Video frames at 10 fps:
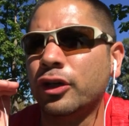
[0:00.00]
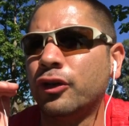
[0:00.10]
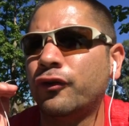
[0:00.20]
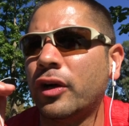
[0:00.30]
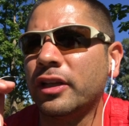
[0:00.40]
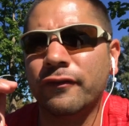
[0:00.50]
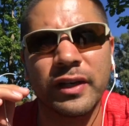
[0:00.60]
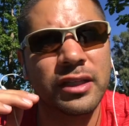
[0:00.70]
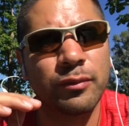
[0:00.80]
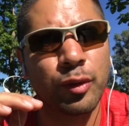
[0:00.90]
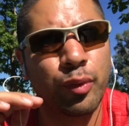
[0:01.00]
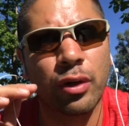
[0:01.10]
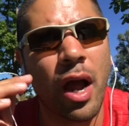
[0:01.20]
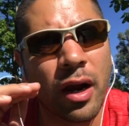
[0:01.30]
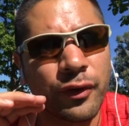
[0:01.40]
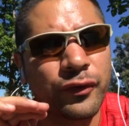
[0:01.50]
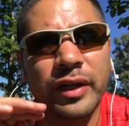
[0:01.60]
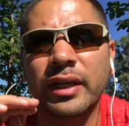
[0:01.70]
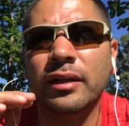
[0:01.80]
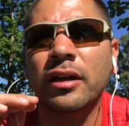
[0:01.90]
you know, falling victim to
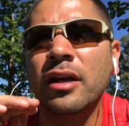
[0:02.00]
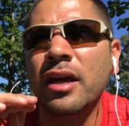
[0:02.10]
pornography and,